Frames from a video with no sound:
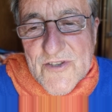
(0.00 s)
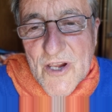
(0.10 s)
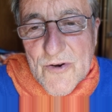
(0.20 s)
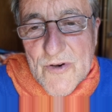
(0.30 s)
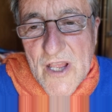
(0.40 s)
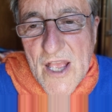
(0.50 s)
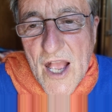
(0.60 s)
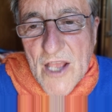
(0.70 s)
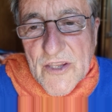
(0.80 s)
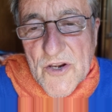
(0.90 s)
So,
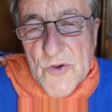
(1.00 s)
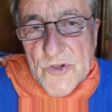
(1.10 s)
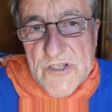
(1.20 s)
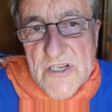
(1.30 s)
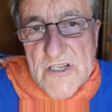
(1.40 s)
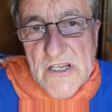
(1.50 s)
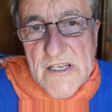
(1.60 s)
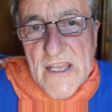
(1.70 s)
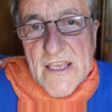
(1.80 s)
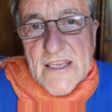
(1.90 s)
this is a
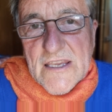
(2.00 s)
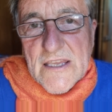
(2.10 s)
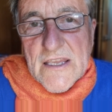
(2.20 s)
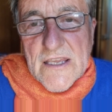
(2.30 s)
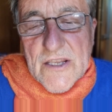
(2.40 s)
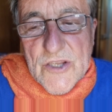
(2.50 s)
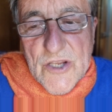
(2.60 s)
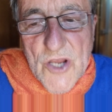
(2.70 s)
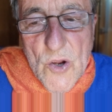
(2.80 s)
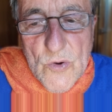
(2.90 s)
link
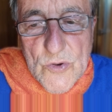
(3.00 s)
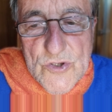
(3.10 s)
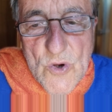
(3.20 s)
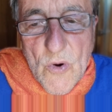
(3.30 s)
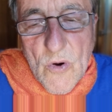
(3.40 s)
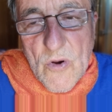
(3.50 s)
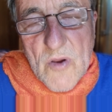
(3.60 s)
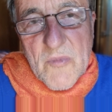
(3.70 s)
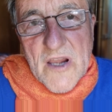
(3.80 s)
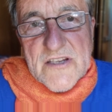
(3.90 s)
to all
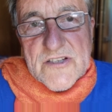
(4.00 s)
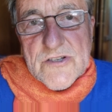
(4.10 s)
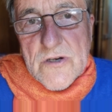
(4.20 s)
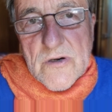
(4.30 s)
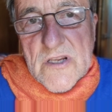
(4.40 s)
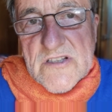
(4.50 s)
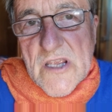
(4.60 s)
of my stories.